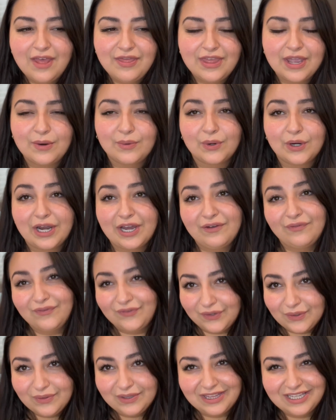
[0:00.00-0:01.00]
There were a
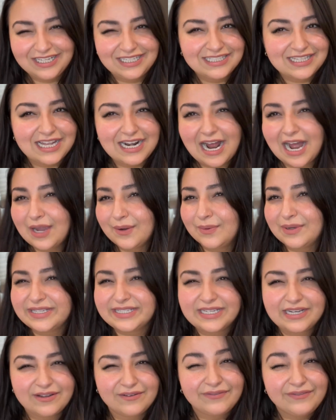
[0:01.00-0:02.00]
few things that I
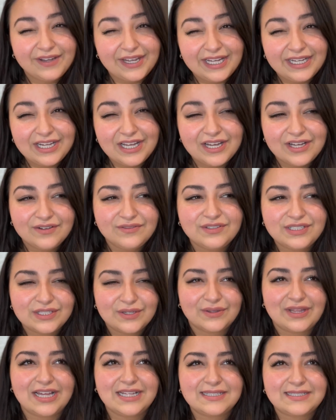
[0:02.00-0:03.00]
wasn't a fan of,
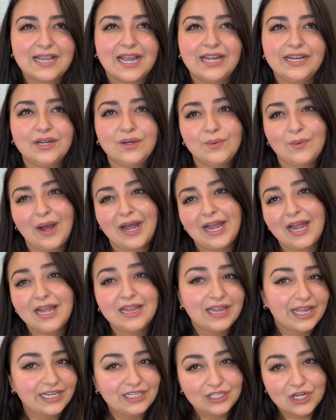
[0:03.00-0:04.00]
so that's kind of why I
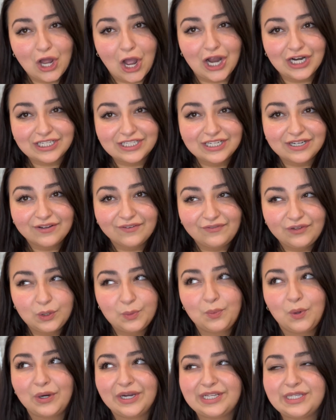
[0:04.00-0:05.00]
like knocked it a few
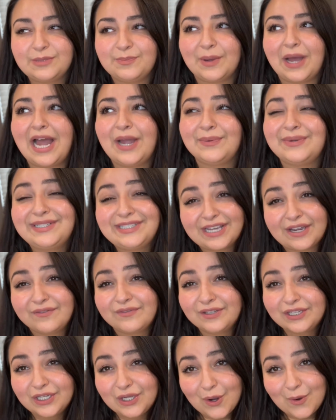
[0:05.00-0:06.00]
points, but I would
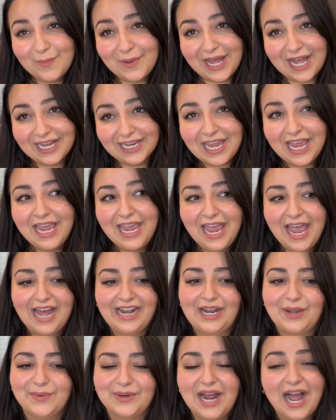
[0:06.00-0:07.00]
definitely go back
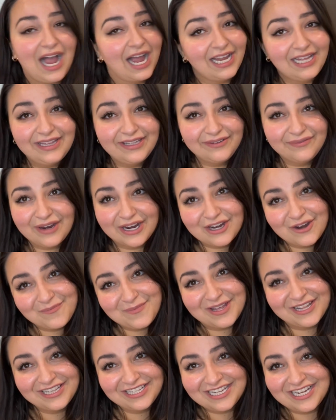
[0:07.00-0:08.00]
and I would highly
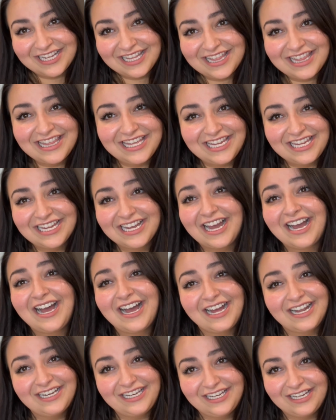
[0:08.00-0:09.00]
recommend the
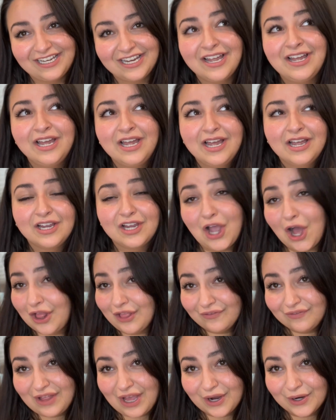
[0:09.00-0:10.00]
honey
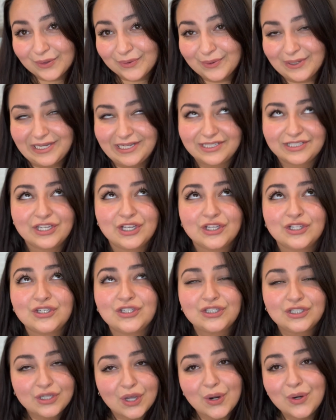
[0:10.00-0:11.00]
cauliflower rings.
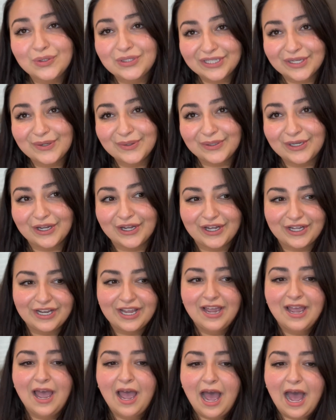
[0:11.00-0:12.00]
So, so good.
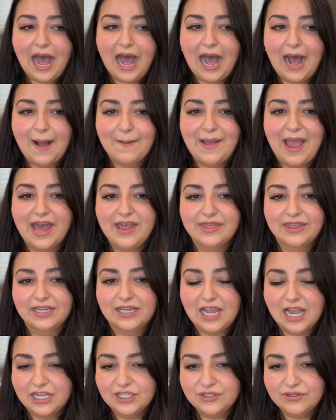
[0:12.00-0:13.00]
Um, and the
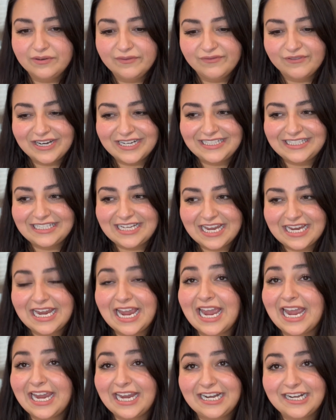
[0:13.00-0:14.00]
country fried steak
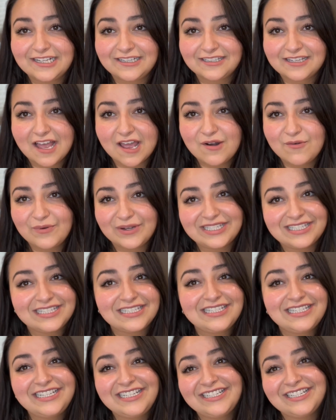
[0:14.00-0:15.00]
Hayden said was
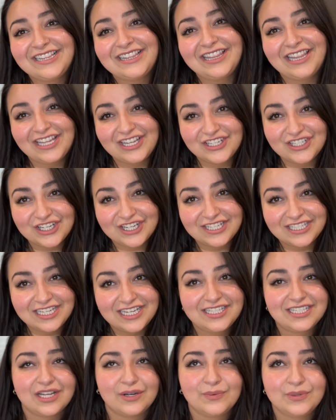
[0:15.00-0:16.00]
delicious.
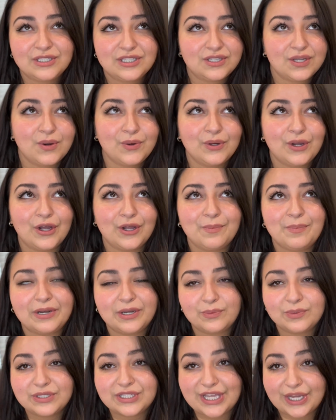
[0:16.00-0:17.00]
He said it was so good, but
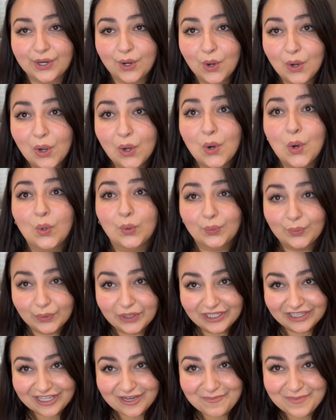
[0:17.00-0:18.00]
it was like
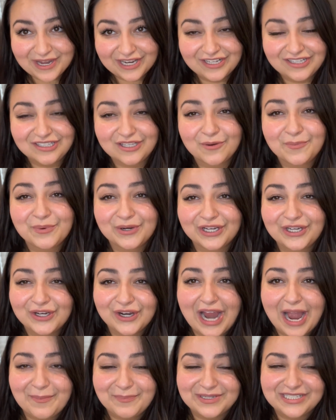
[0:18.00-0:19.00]
really big. So bring
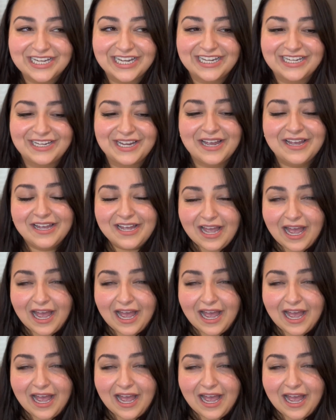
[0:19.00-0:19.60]
your appetite.